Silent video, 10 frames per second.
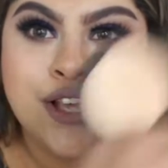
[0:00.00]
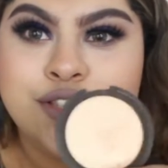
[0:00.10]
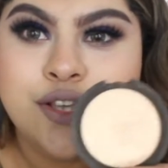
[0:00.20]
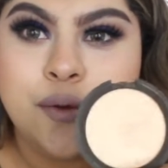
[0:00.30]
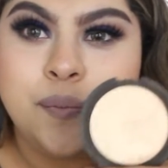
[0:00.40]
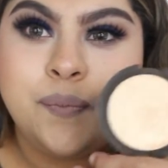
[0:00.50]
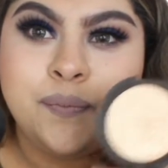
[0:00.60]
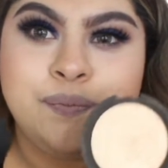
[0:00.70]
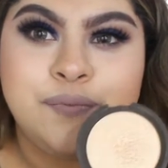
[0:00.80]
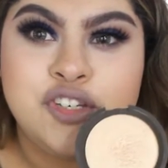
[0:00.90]
So
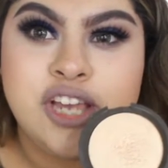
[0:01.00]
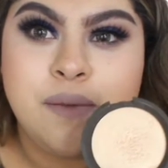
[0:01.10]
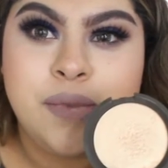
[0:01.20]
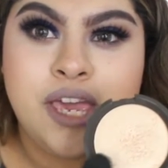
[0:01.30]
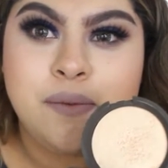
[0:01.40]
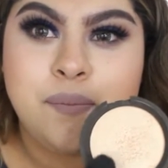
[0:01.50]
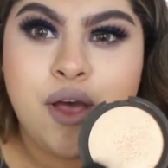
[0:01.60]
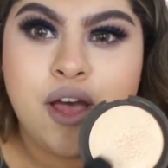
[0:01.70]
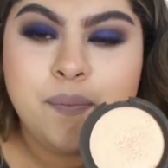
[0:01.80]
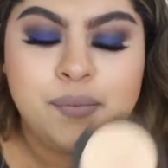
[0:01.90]
Champagne
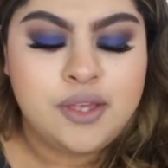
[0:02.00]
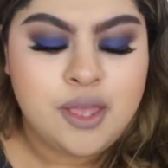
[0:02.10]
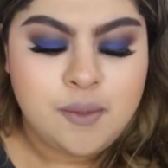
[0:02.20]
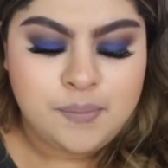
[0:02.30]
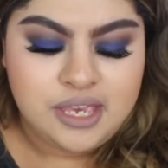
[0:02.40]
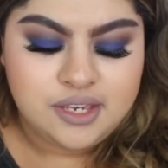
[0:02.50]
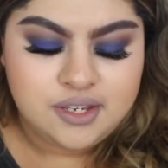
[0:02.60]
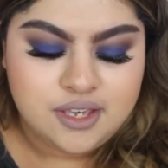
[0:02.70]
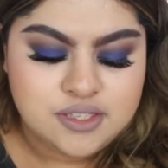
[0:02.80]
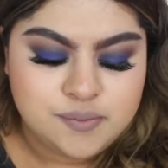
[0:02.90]
Pop, Erika
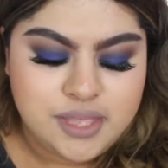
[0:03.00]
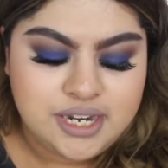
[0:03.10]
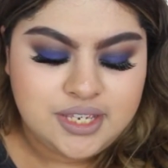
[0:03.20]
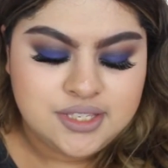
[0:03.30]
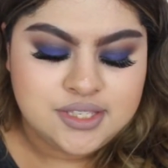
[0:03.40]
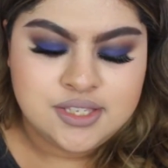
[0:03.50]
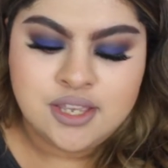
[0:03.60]
Cosmetics.